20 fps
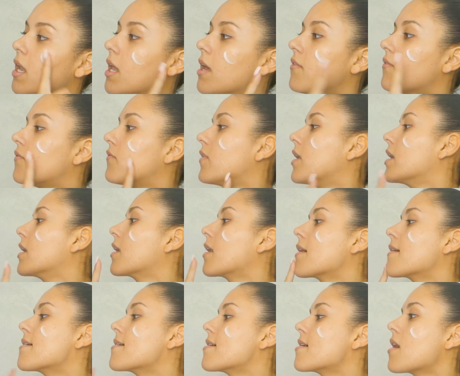Left, right,
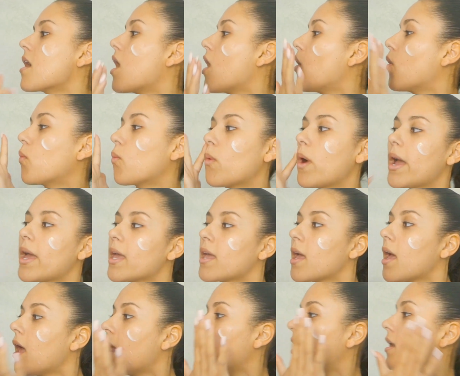right,
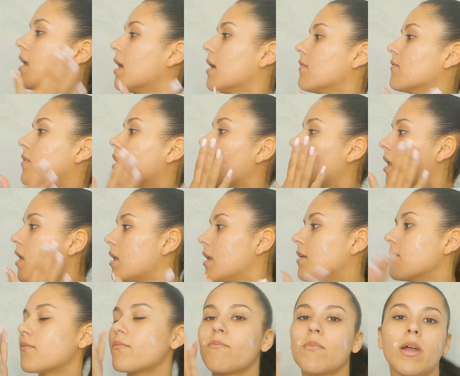
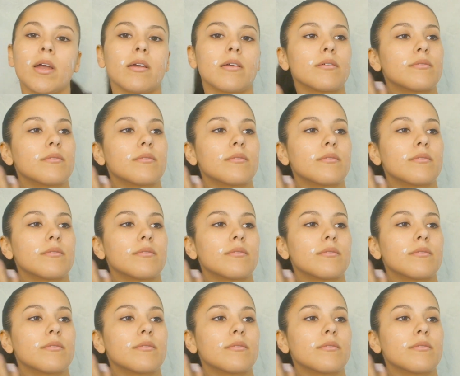left, right.